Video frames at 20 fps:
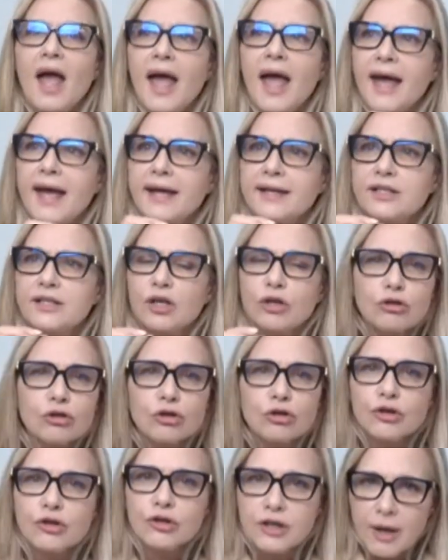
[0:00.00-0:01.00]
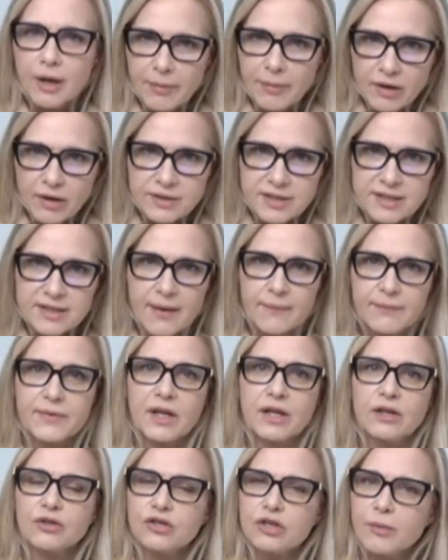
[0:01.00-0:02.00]
and learn about
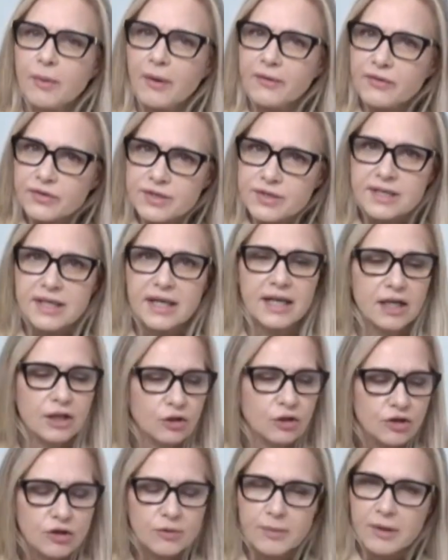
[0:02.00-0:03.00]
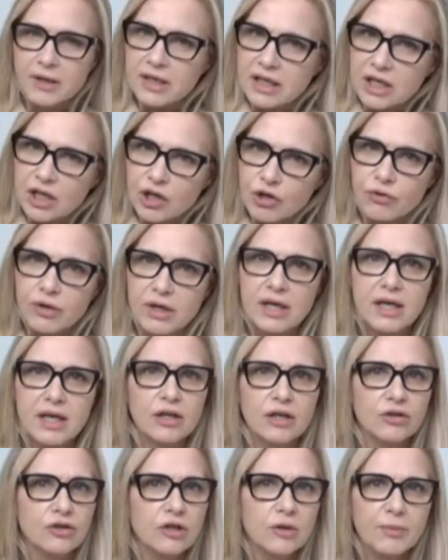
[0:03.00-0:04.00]
something, learn about their skin, learn about an
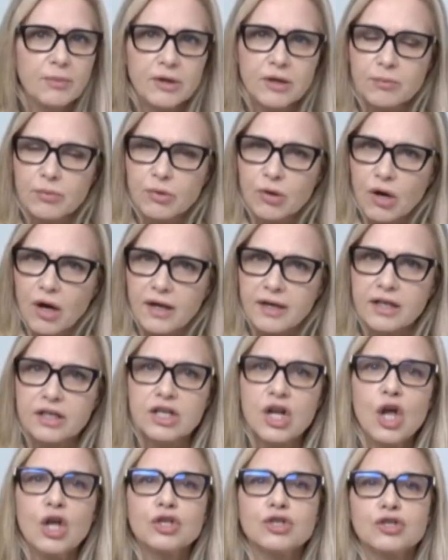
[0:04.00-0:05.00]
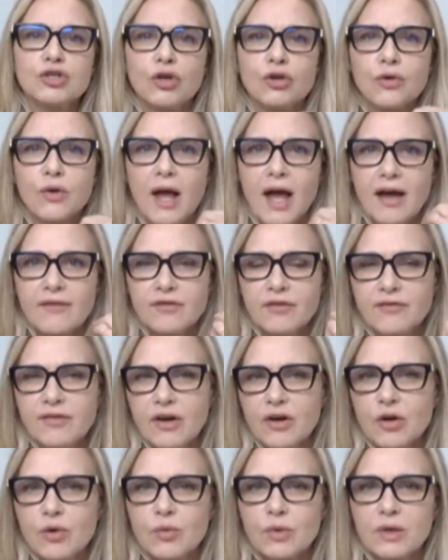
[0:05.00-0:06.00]
ingredient, learn about a product. So you have a
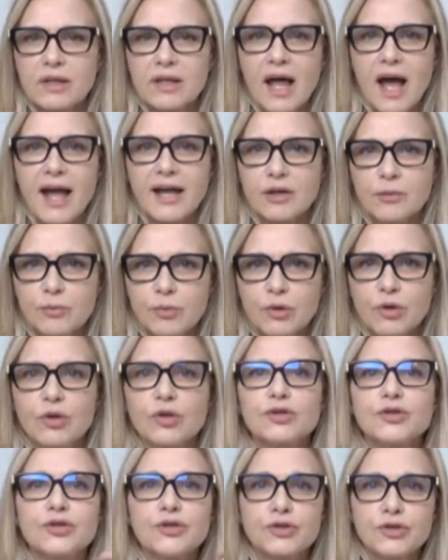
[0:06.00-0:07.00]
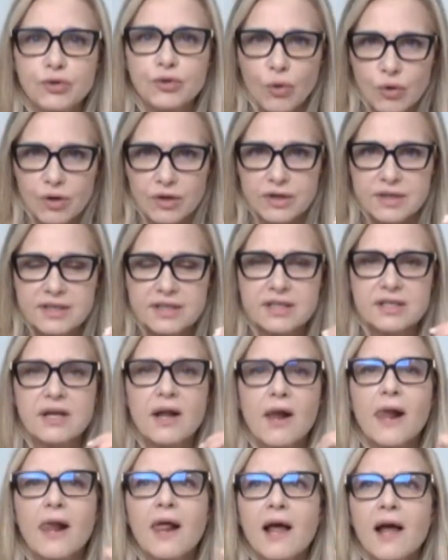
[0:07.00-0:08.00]
very reliable source
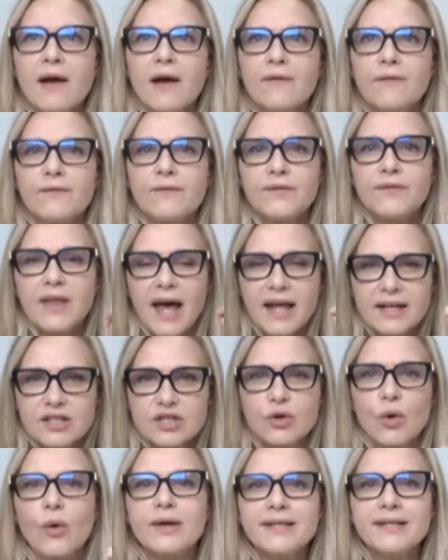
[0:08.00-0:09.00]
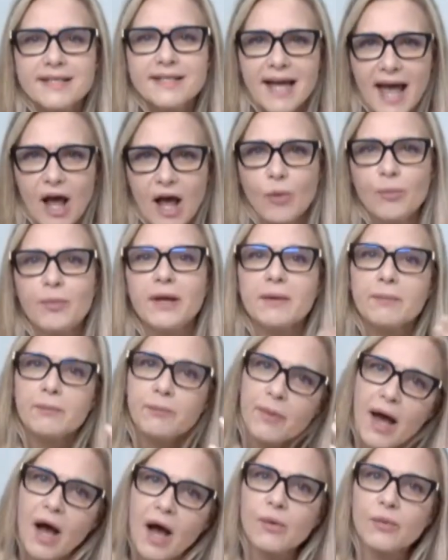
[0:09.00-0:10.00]
that's going to help
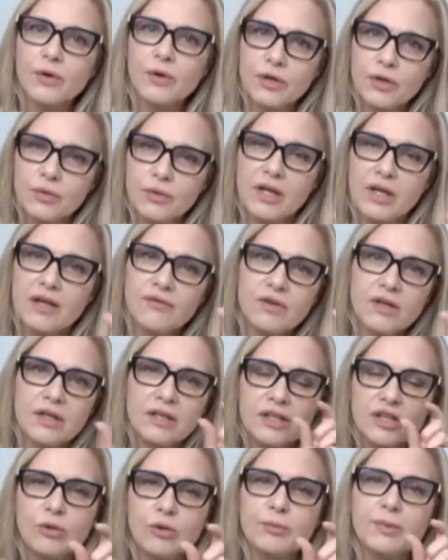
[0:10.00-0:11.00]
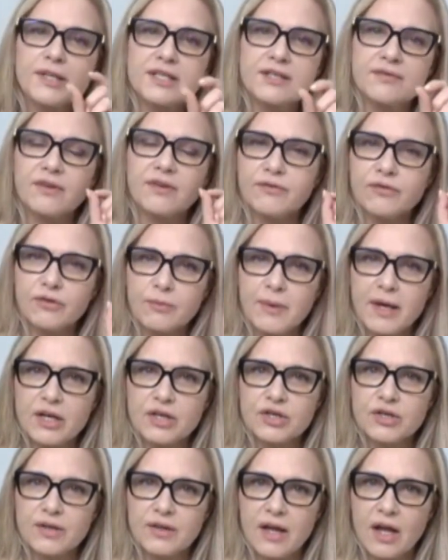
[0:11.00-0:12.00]
empower you, give you little bits of
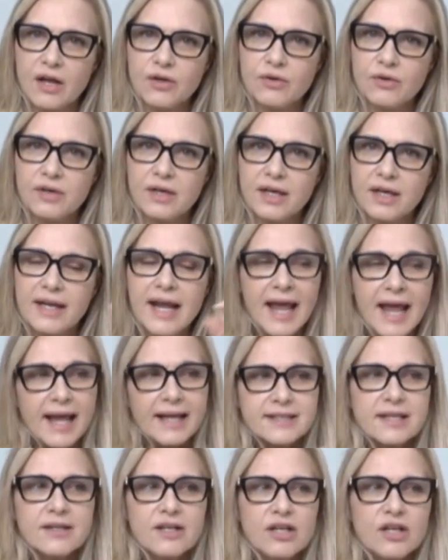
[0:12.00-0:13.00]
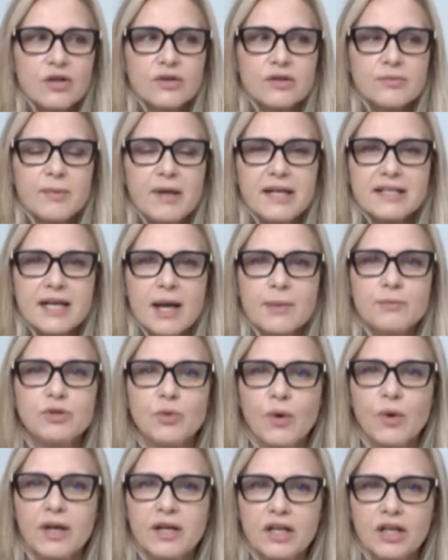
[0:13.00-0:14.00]
information that you need. So, many times
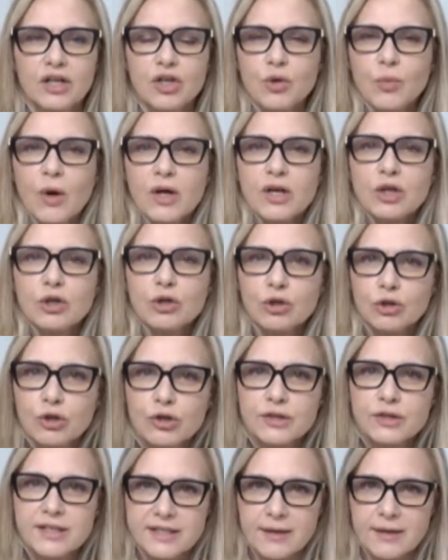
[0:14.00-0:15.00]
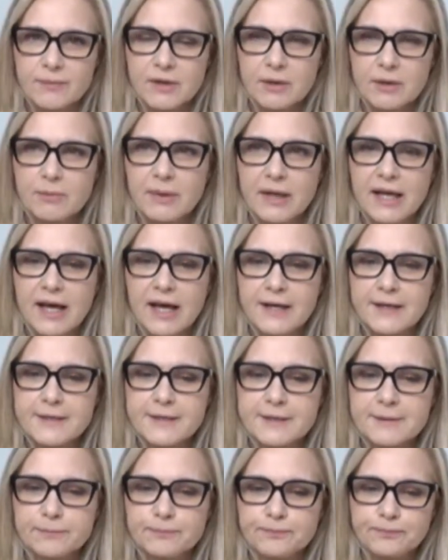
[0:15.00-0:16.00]
you want to learn something
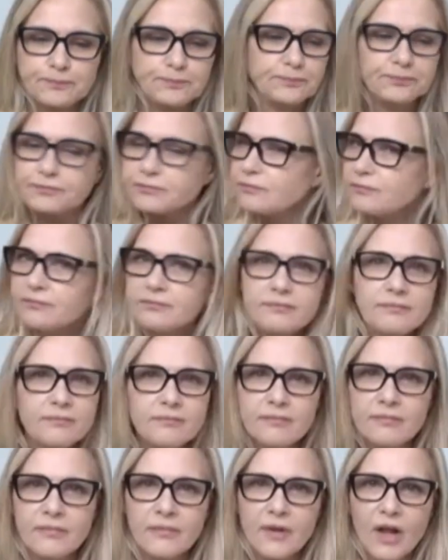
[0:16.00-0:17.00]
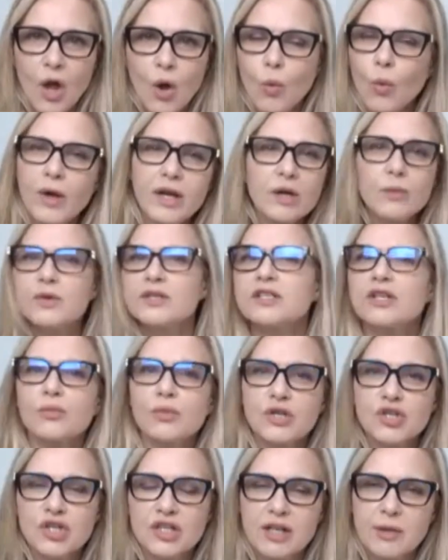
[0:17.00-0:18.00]
because when it was
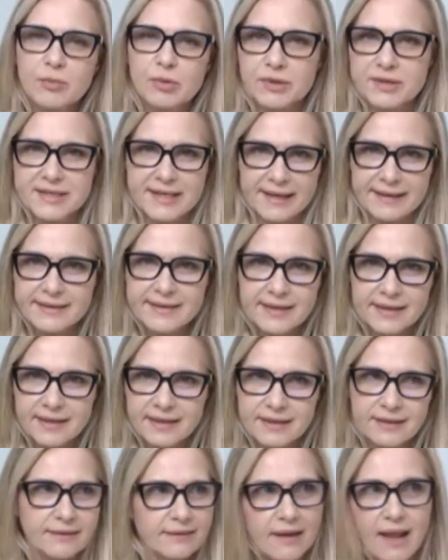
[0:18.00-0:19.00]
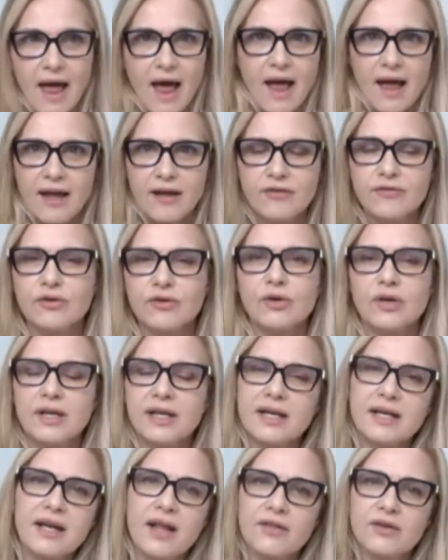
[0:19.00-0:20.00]
originally presented live or
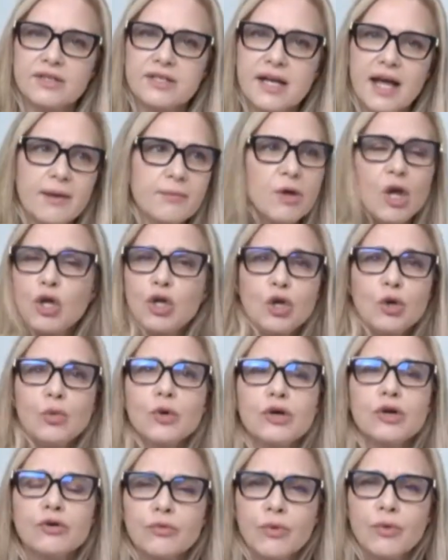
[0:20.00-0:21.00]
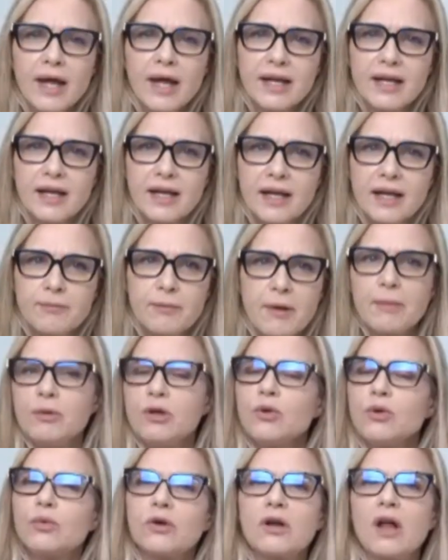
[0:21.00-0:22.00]
at another time, you weren't ready.
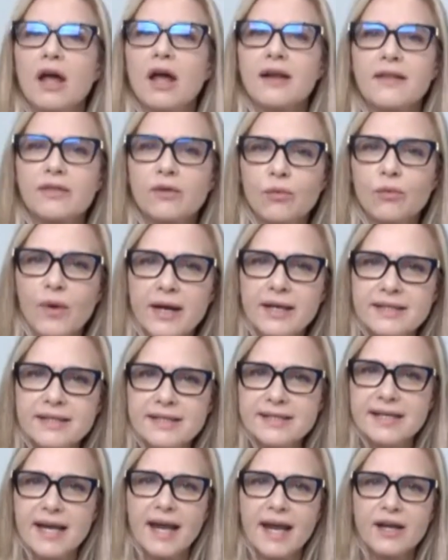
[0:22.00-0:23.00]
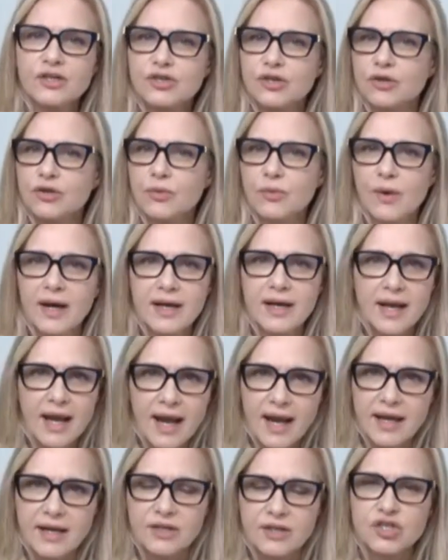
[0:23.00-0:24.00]
Maybe you were not at the right stage or the right
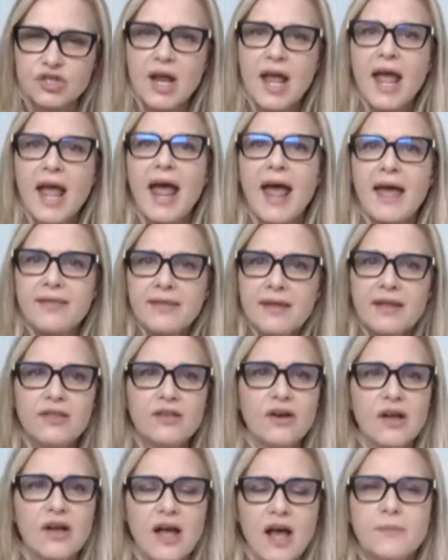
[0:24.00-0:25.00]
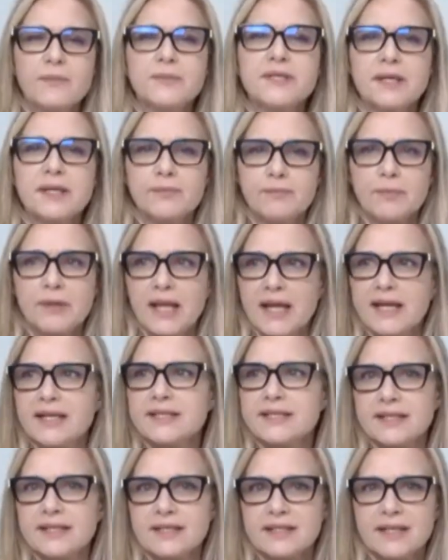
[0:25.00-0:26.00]
age. And then there comes a place
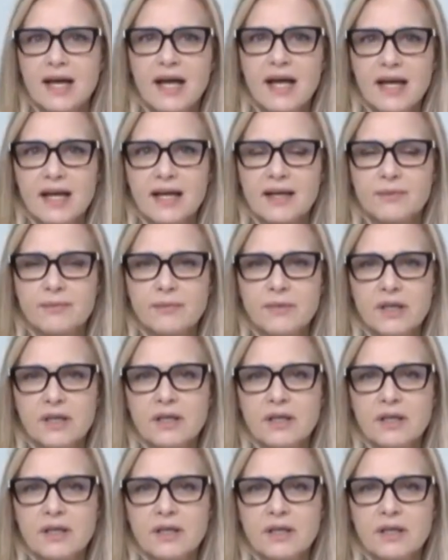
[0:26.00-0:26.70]
and time